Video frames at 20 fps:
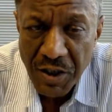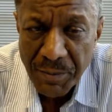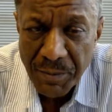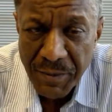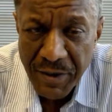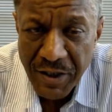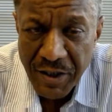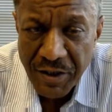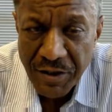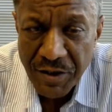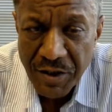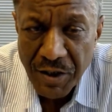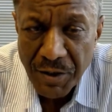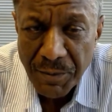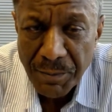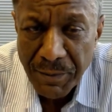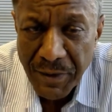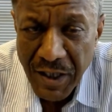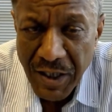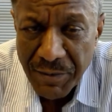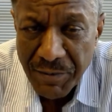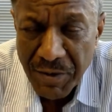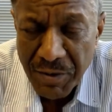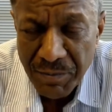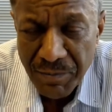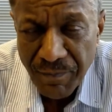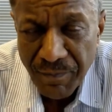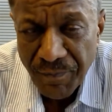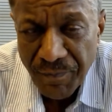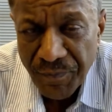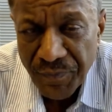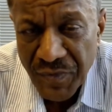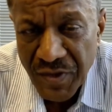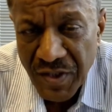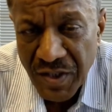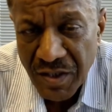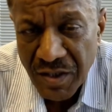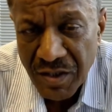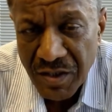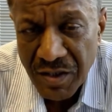emit the minimum
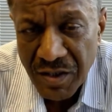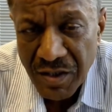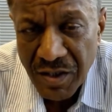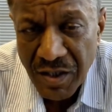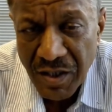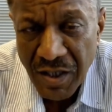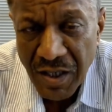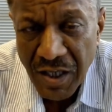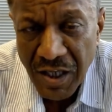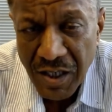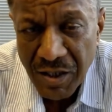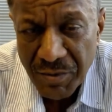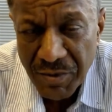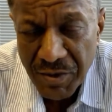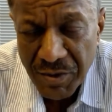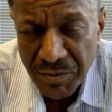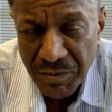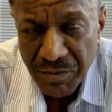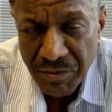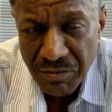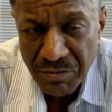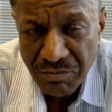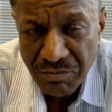carbon